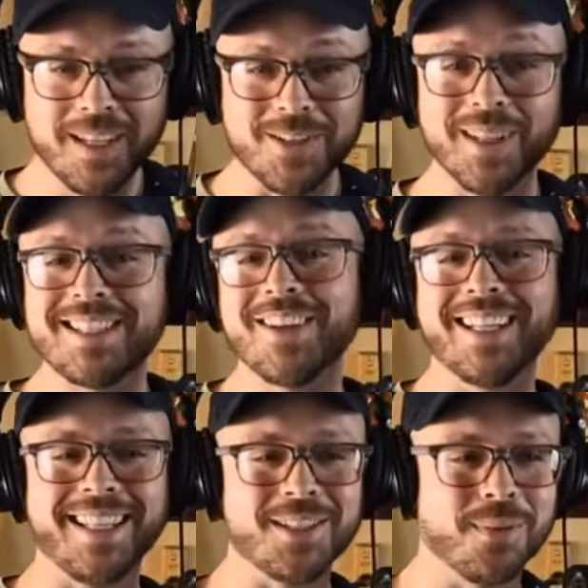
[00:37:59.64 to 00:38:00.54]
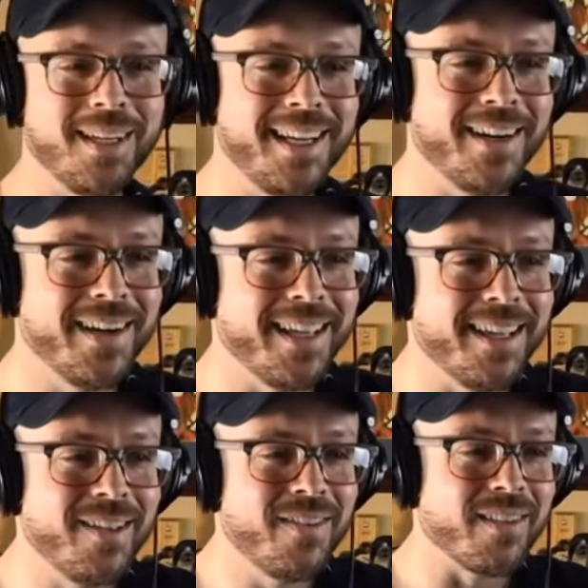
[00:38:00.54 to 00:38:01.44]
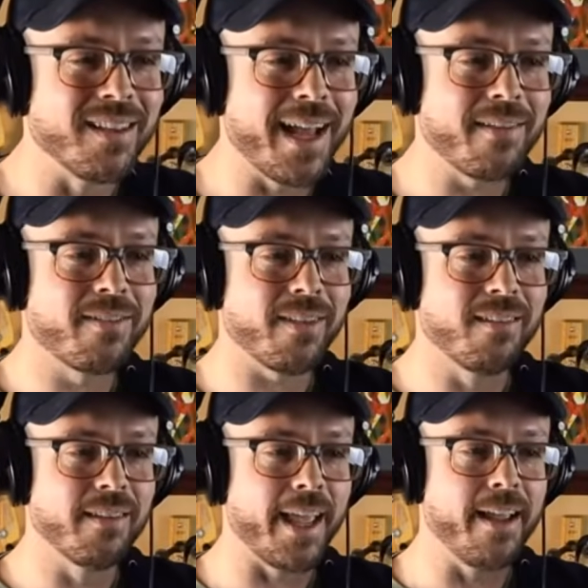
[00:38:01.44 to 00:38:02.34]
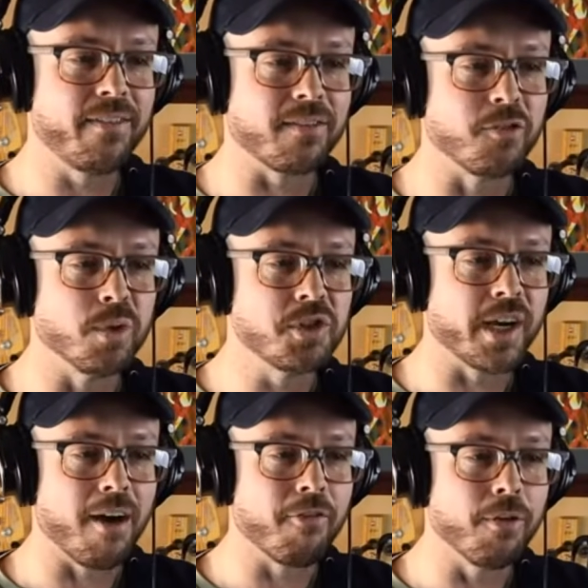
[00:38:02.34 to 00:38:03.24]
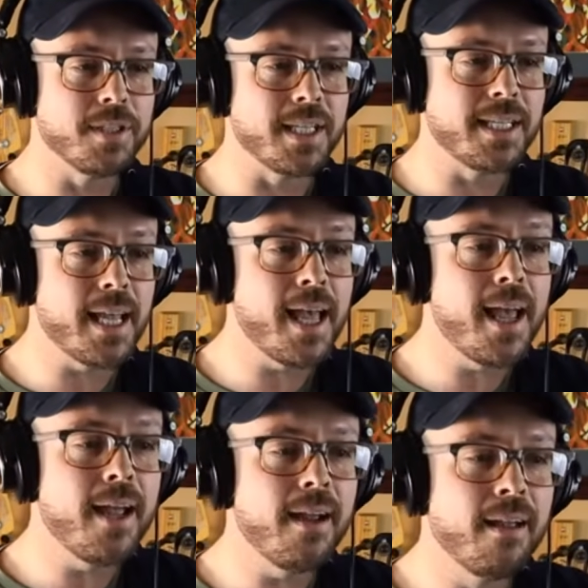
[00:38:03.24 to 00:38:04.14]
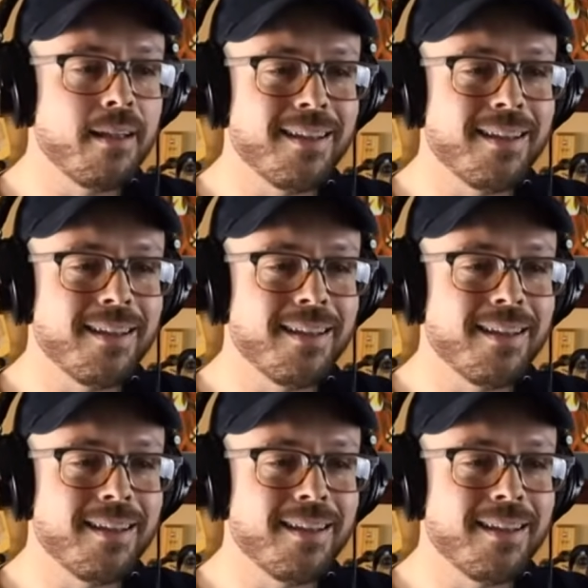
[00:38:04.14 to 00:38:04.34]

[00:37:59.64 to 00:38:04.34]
So let's look at this one. Here is the last A section we'll check out for today.